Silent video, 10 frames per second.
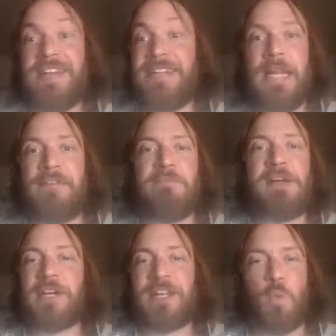Native
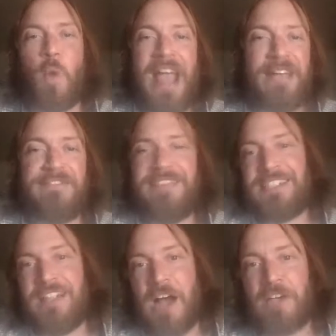American wife.
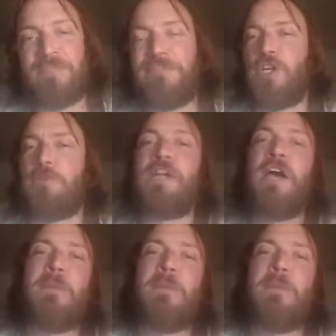That's not confirmed.